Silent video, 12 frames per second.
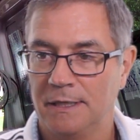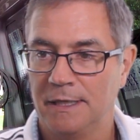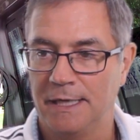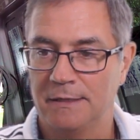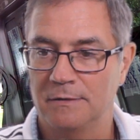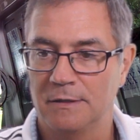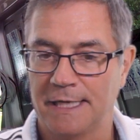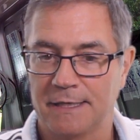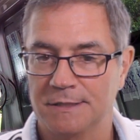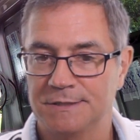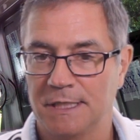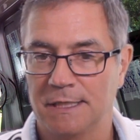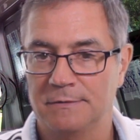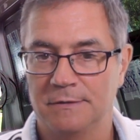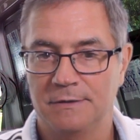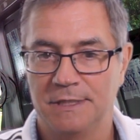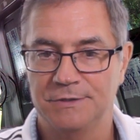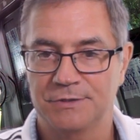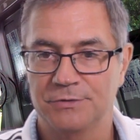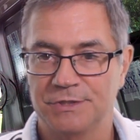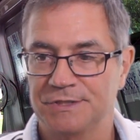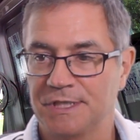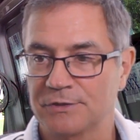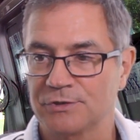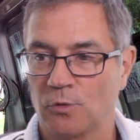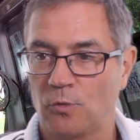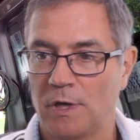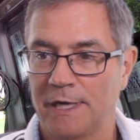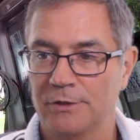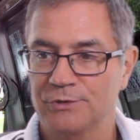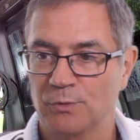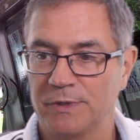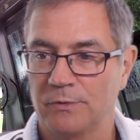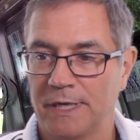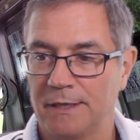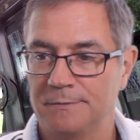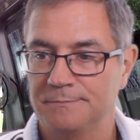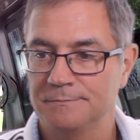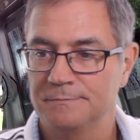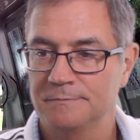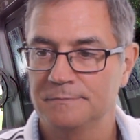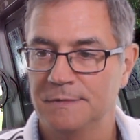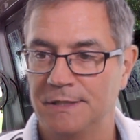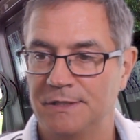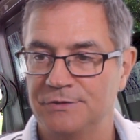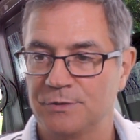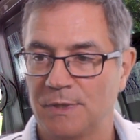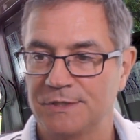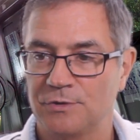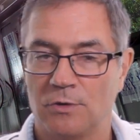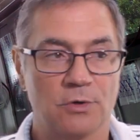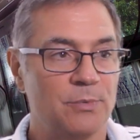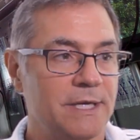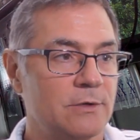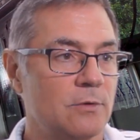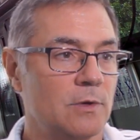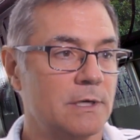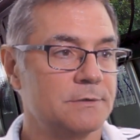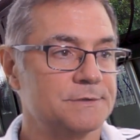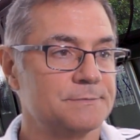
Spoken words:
And like I said, these are just extra wires we ran. And these are my solar panel wires.